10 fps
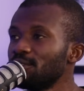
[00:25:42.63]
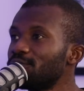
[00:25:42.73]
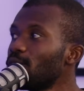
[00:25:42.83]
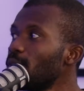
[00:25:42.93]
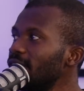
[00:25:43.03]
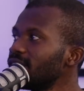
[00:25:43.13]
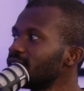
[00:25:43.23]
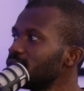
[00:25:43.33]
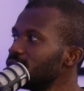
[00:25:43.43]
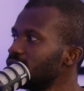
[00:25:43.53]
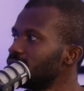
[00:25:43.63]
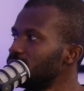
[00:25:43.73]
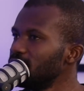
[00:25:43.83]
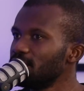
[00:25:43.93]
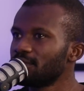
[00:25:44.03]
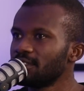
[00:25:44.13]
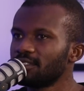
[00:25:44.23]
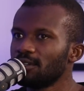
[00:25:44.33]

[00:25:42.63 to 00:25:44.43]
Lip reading: the format could be different.